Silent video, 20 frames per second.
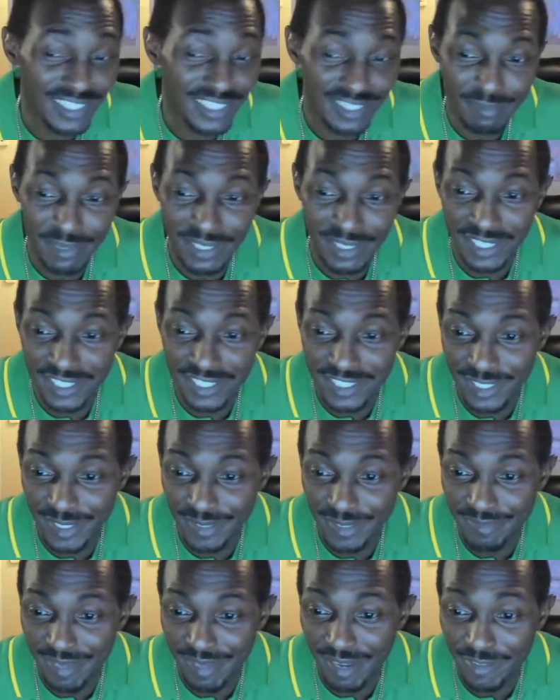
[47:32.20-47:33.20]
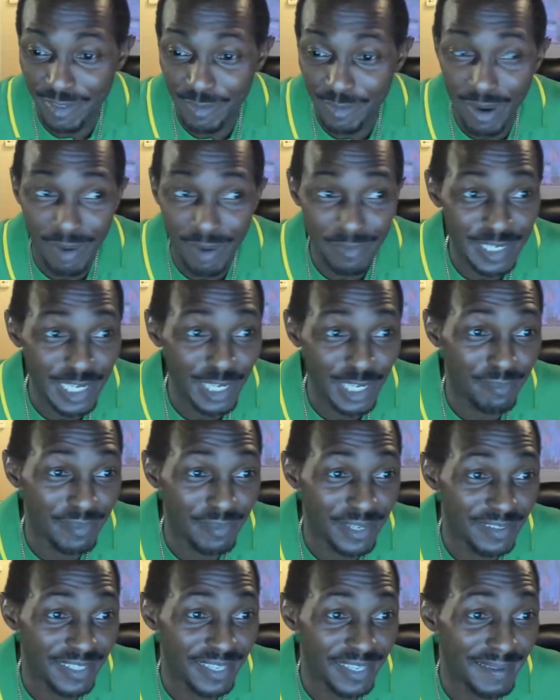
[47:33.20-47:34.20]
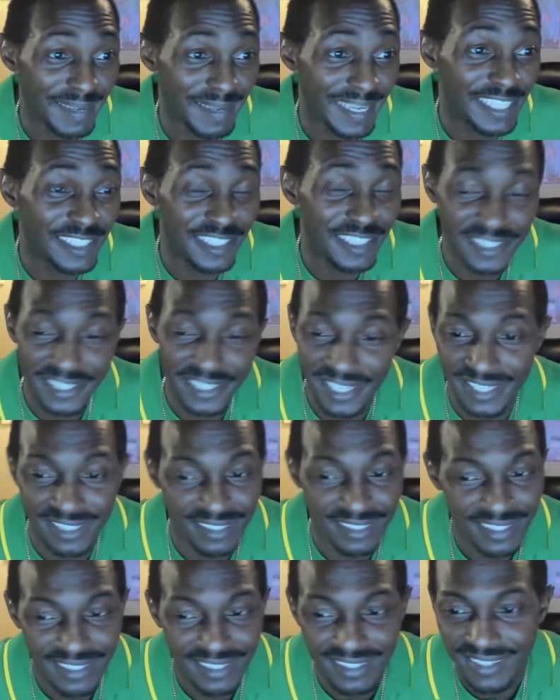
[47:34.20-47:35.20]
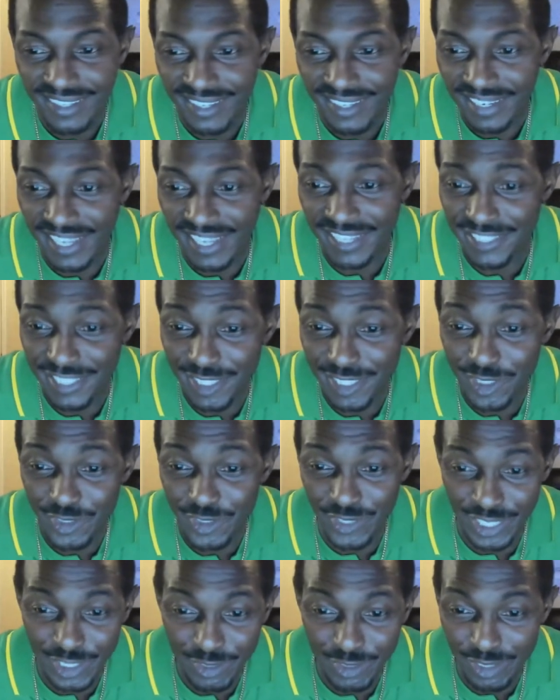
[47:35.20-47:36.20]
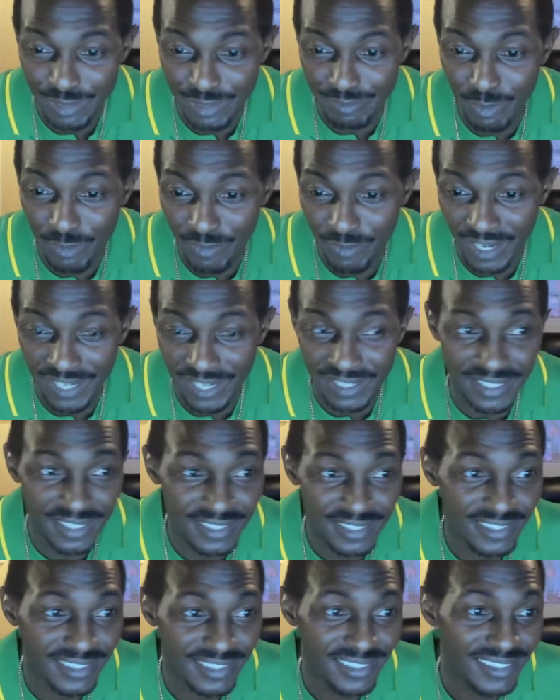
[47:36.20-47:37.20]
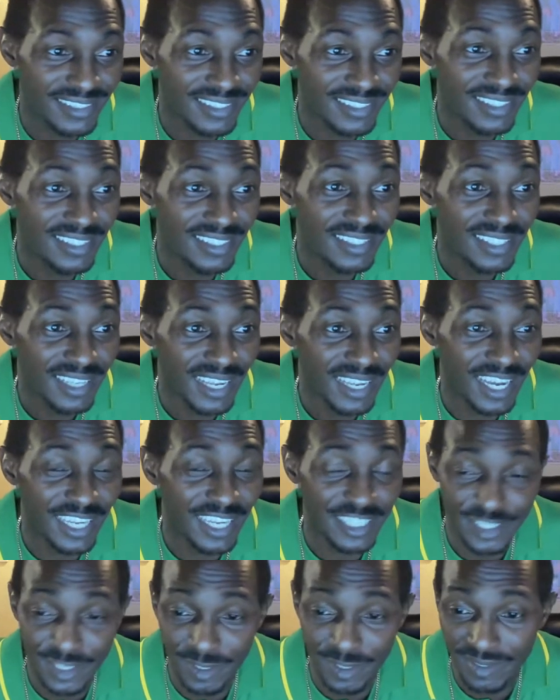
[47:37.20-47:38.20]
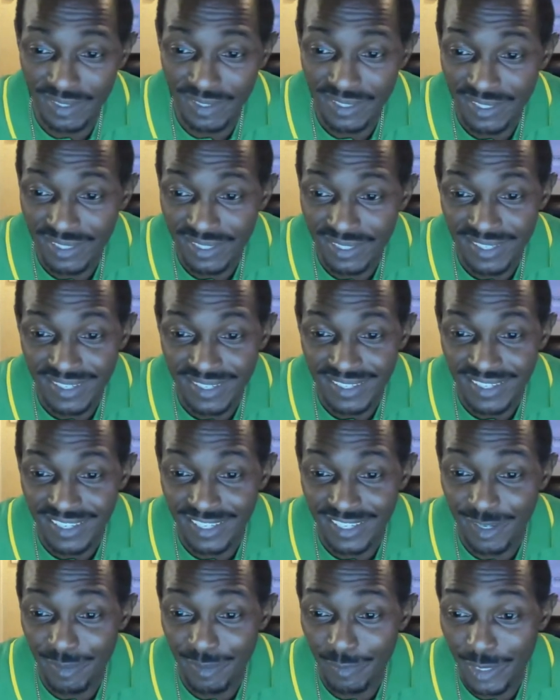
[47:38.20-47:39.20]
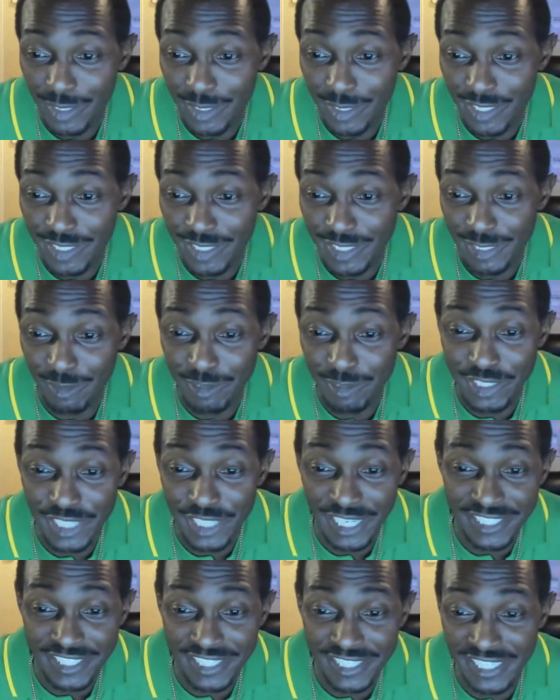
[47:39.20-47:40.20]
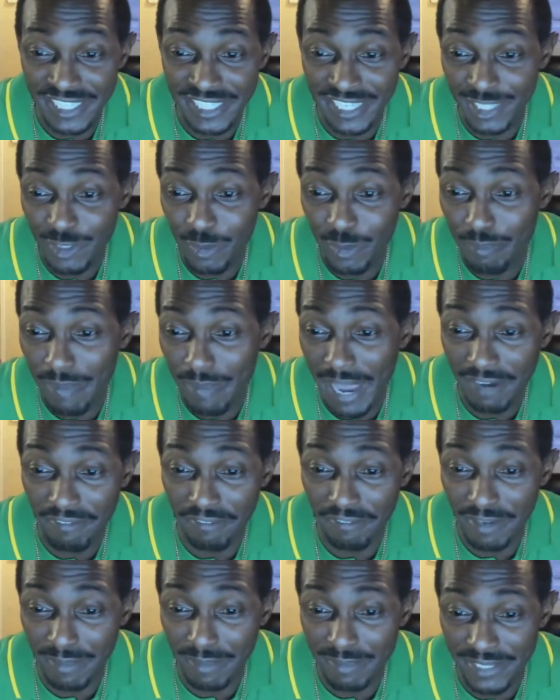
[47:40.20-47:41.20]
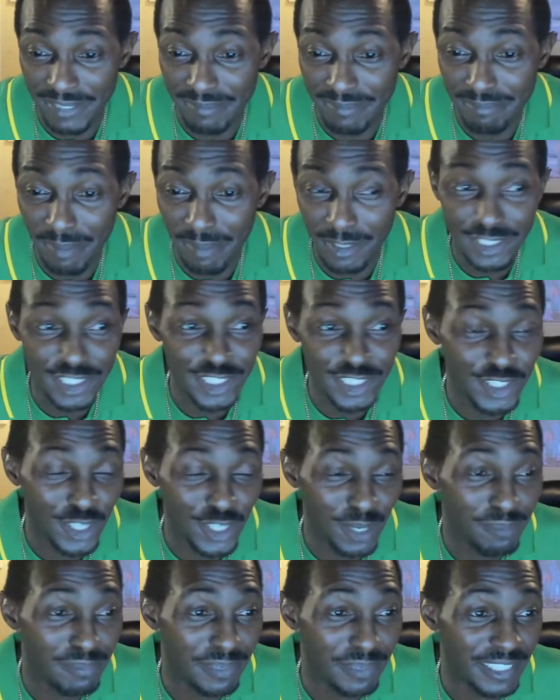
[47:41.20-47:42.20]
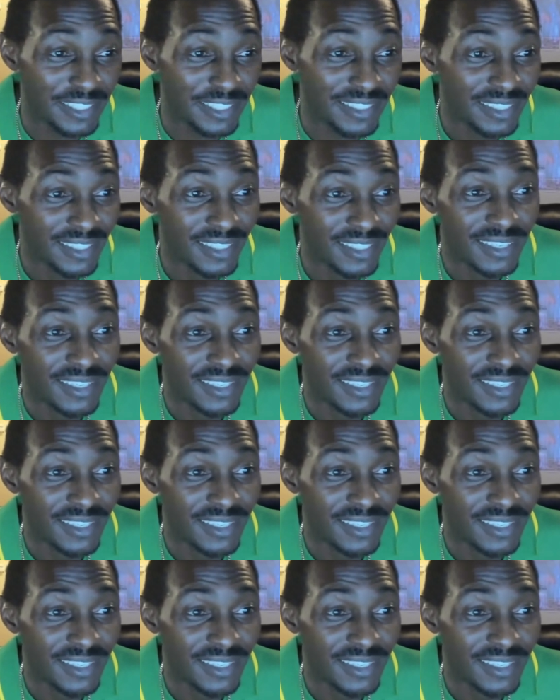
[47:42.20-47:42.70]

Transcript: it, because you know, after a while we get up there in the ages, and the last thing you're trying to do is move like this. You know, while you can still jet ski and do backflips and bungee jump and